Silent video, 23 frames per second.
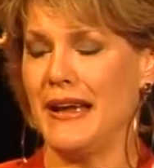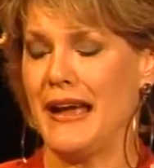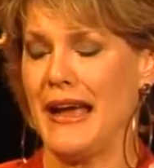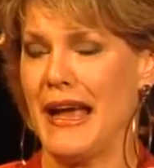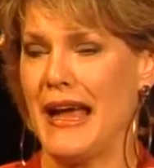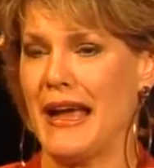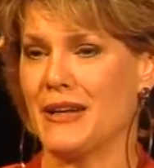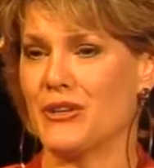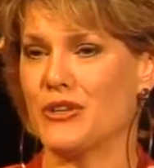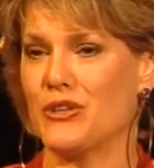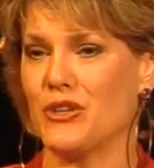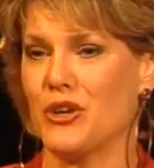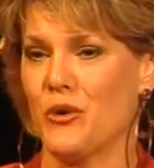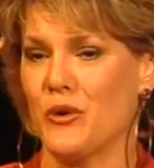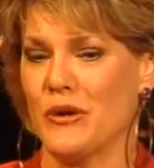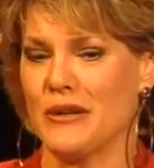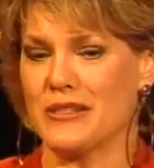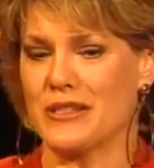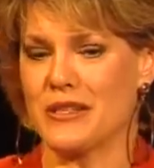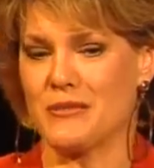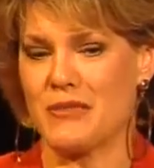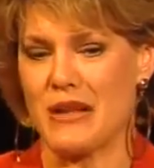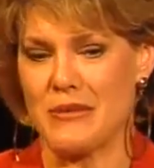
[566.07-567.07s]
And,
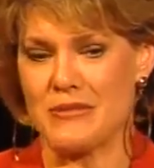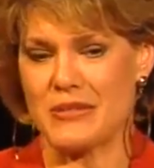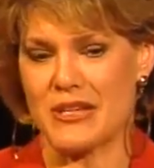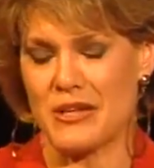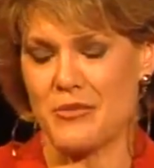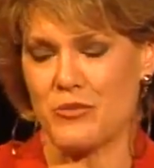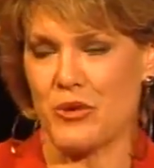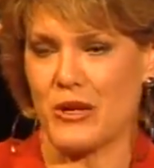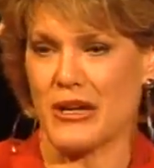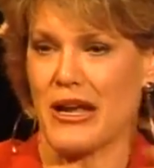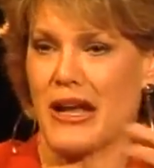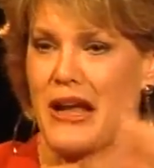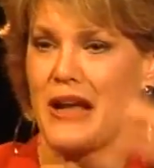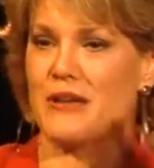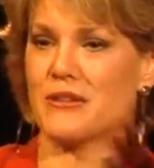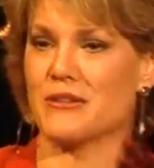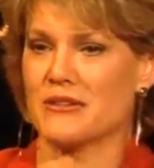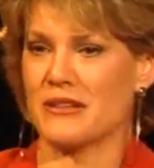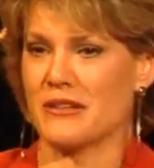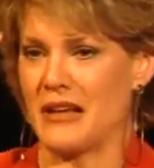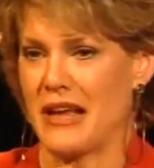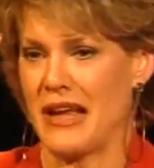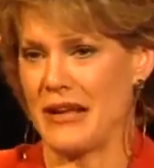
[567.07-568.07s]
and sometimes I'd bring a
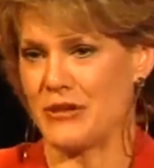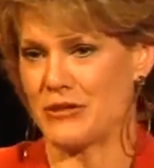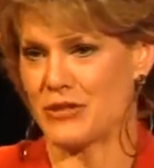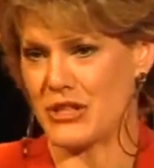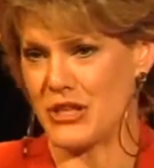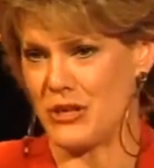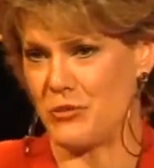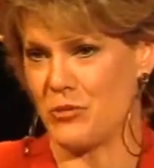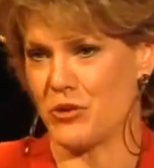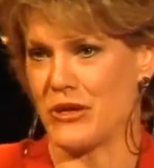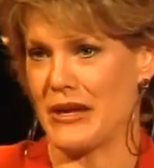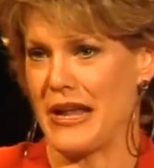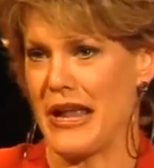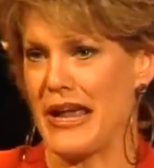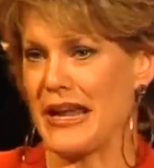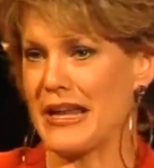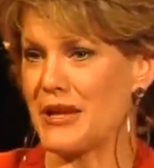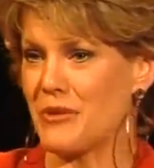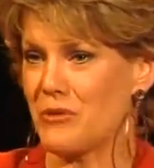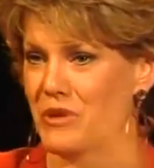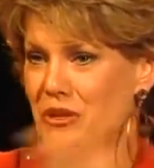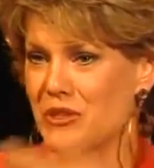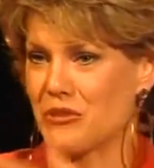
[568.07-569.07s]
housekeeper
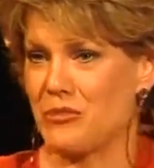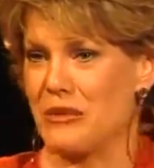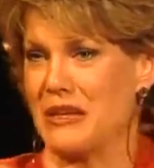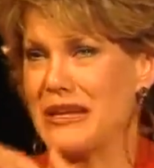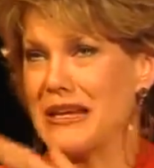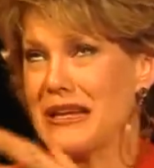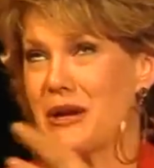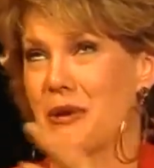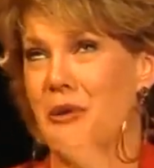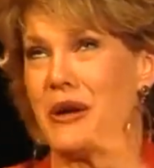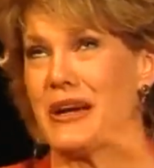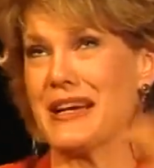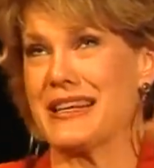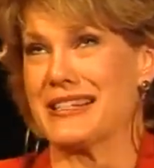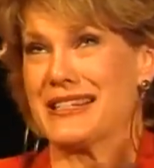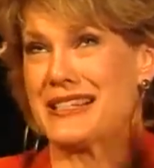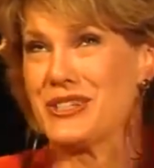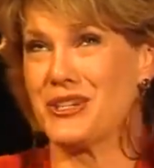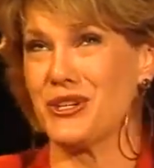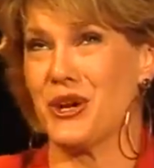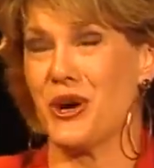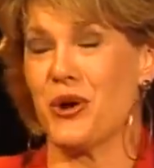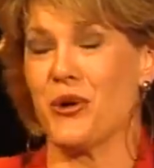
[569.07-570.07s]
nanny with me, and it
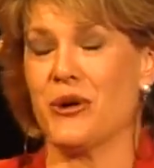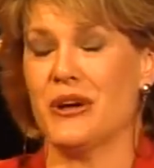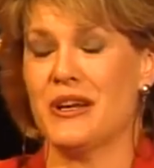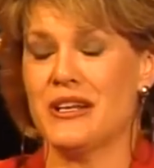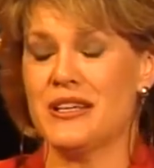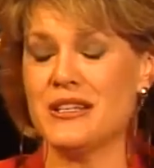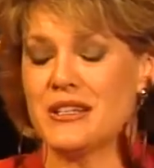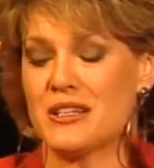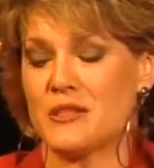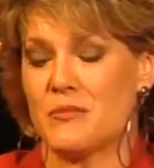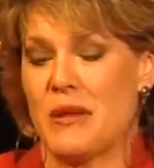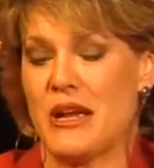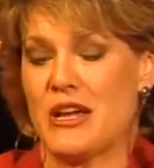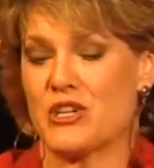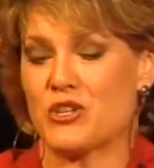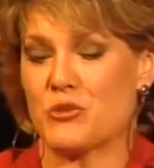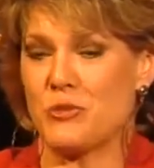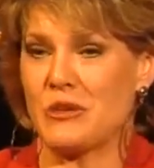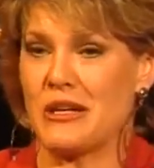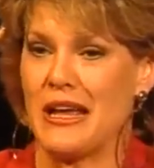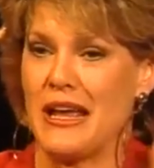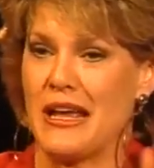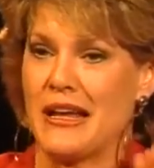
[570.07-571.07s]
was,
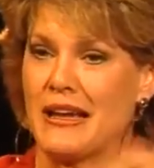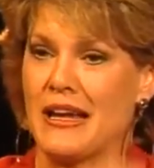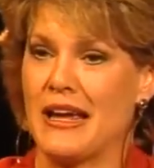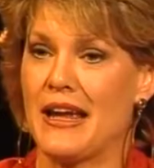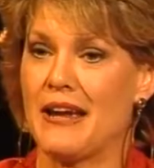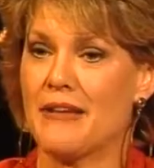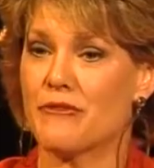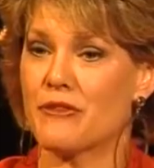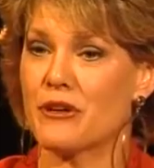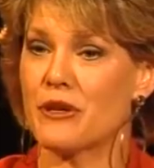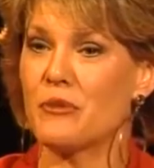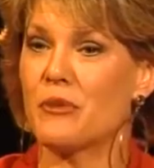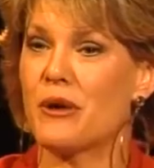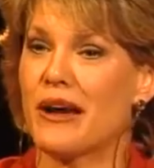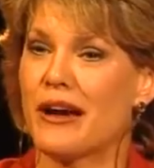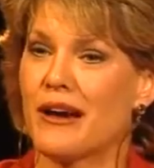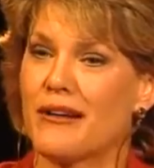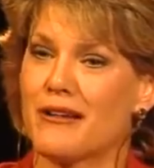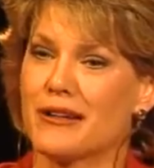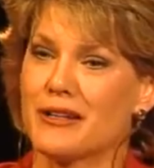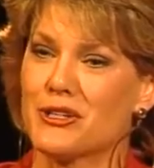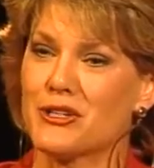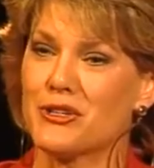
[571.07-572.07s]
smashed banana
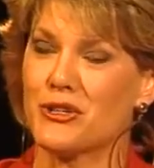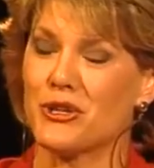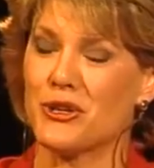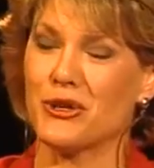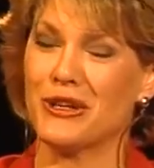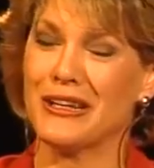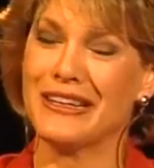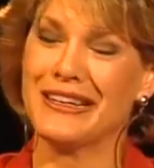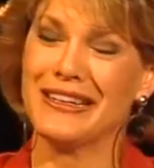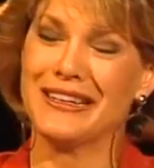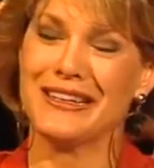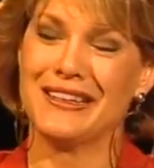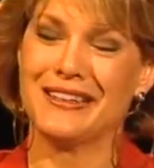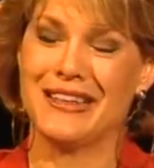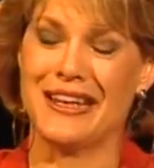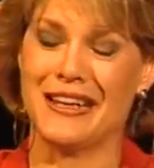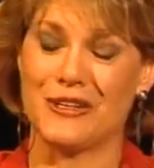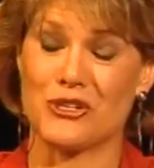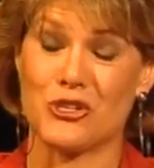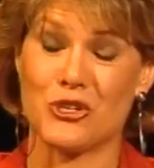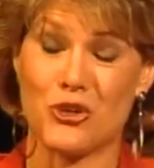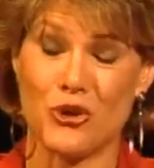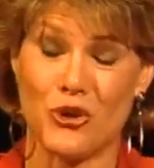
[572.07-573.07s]
everywhere, and,
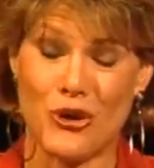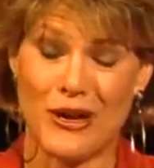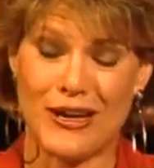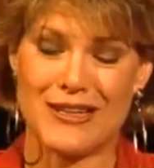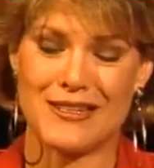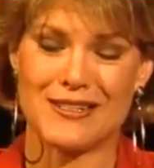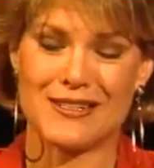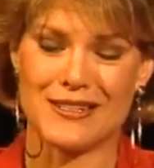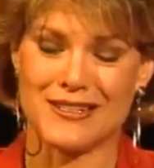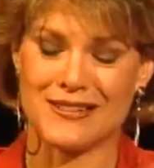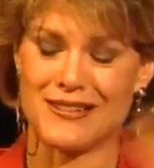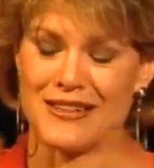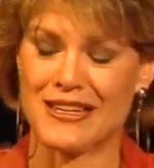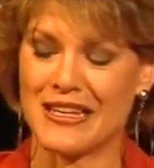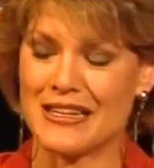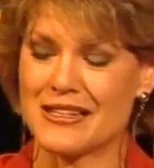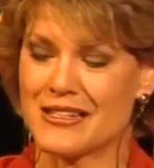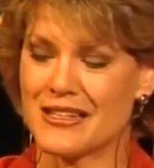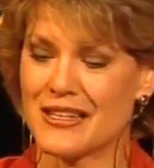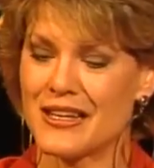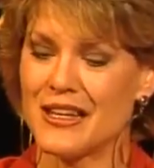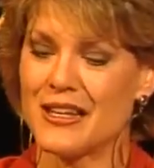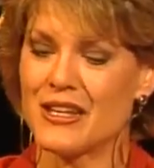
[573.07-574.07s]
and toys and
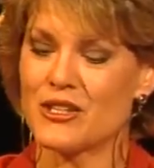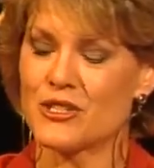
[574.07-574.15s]
things.